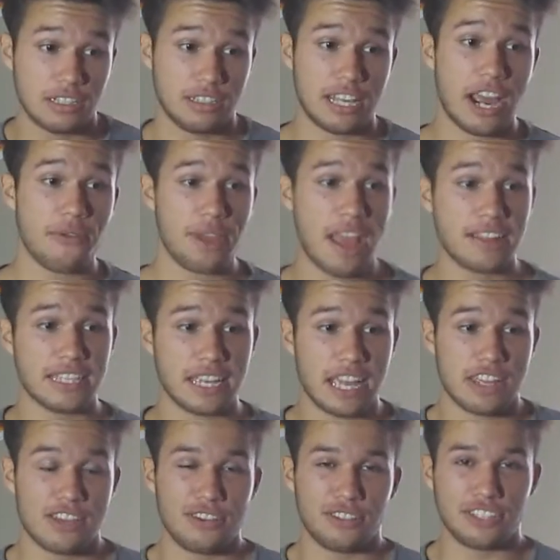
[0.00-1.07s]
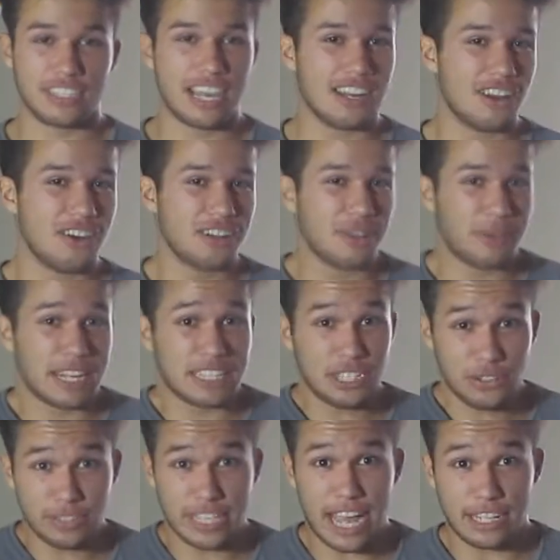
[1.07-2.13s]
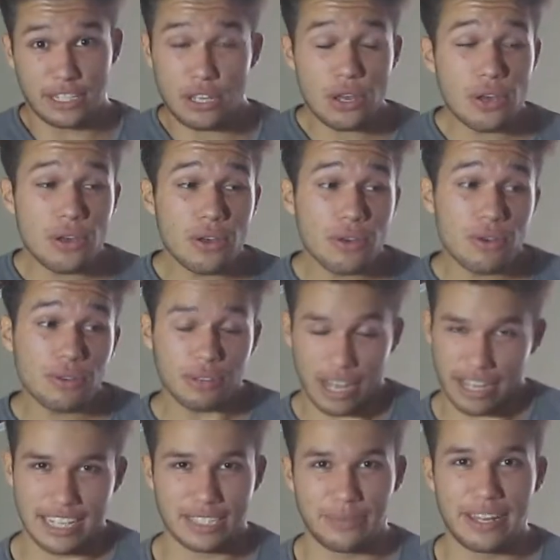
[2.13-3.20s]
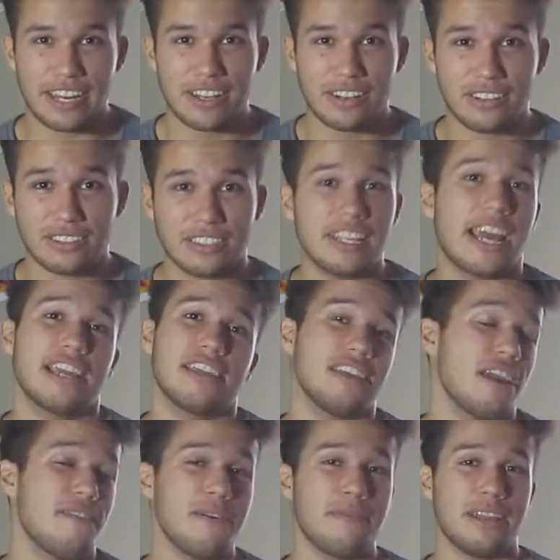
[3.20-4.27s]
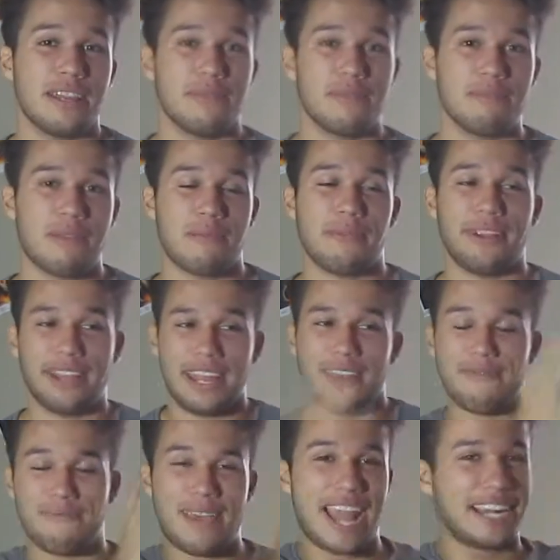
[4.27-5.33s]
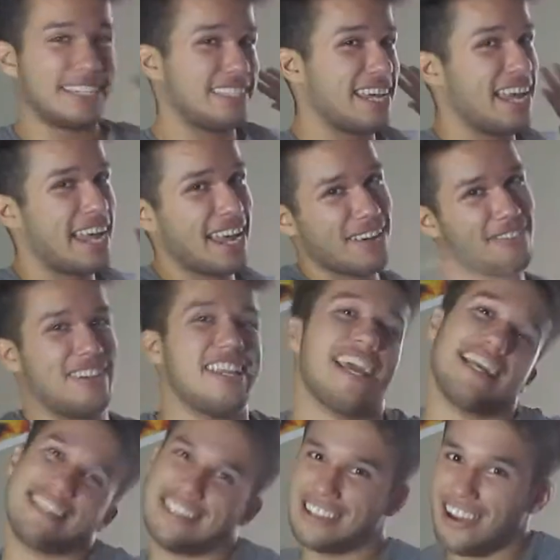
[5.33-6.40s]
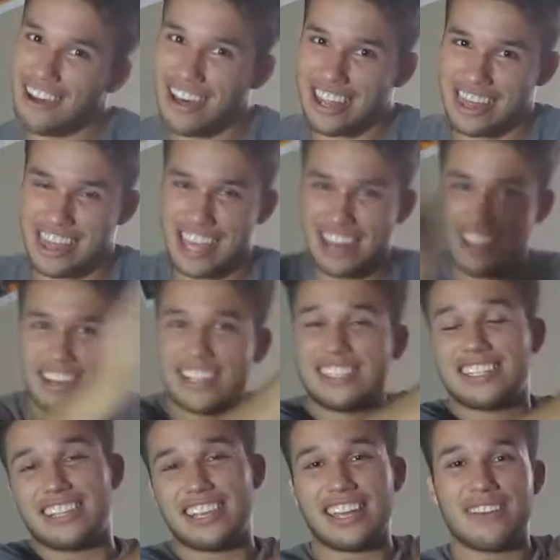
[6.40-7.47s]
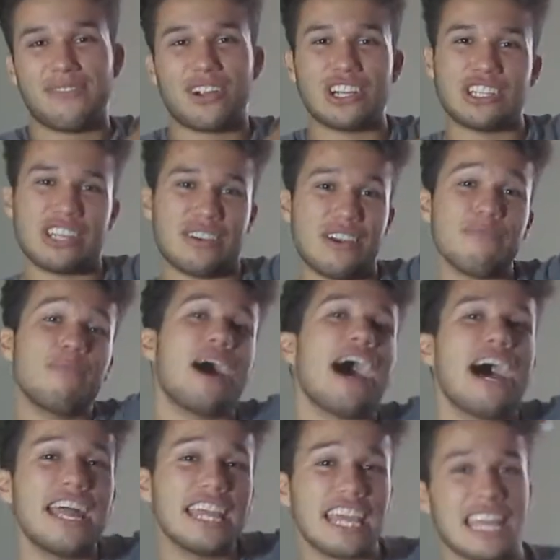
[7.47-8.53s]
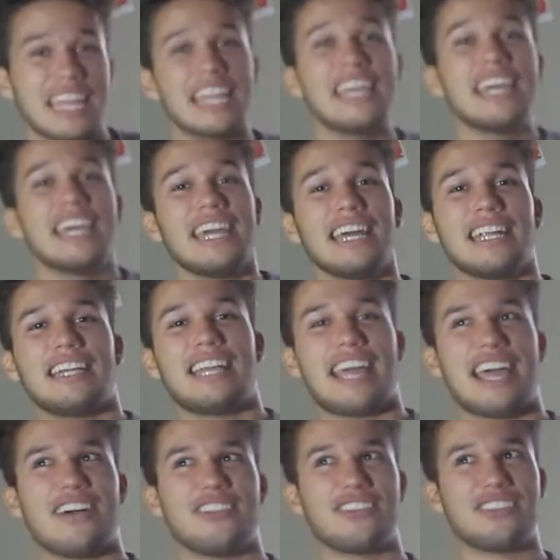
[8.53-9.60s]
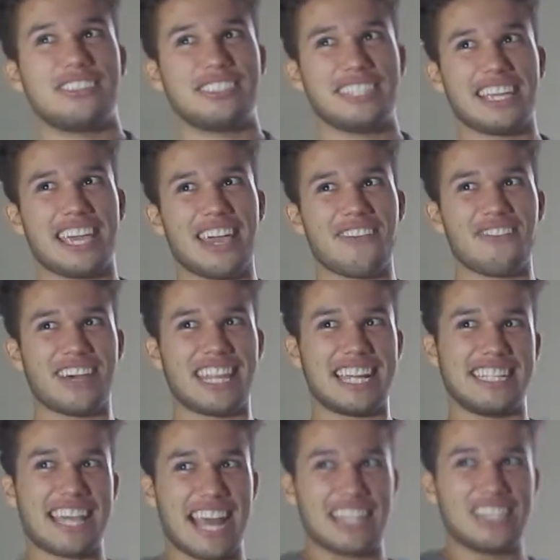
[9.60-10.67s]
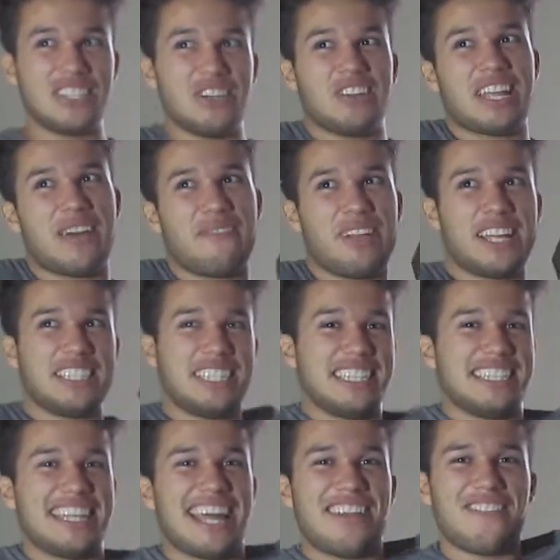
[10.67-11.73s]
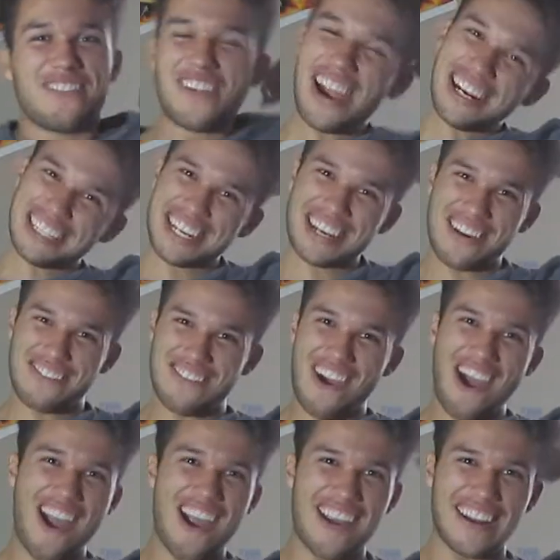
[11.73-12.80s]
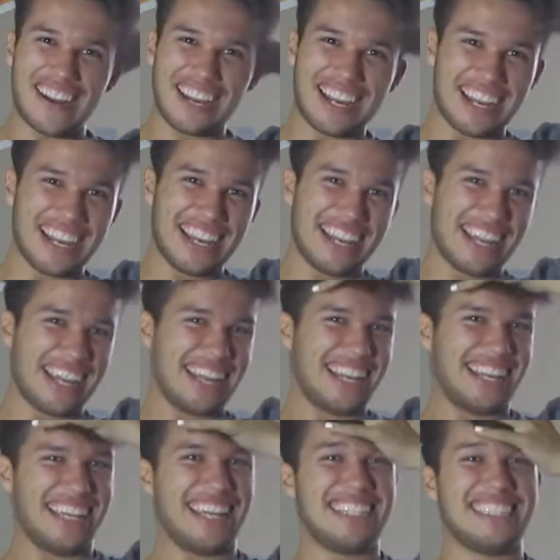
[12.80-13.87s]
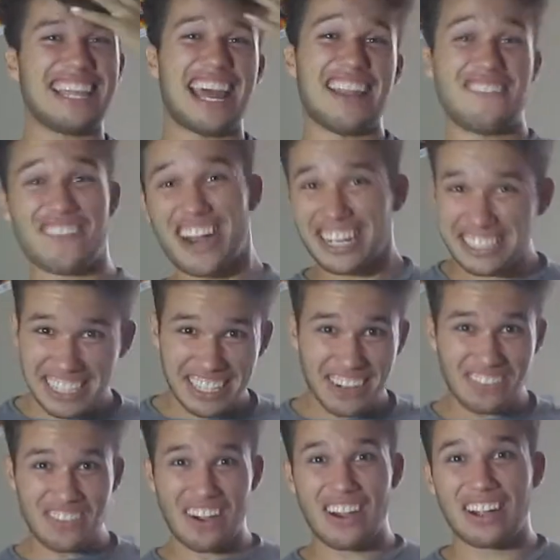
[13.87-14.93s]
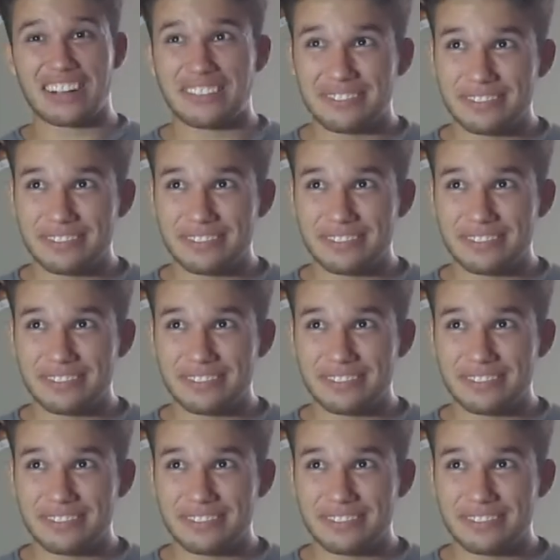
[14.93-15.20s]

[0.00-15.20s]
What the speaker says: Now we have to get used to Tyler Oakley with his new tattoo on his videos. Like, everybody remember him back day. He has nothing on his clean virgin body. Now you see him with a tattoo, that means he's not a virgin no more. He's not a virgin no more.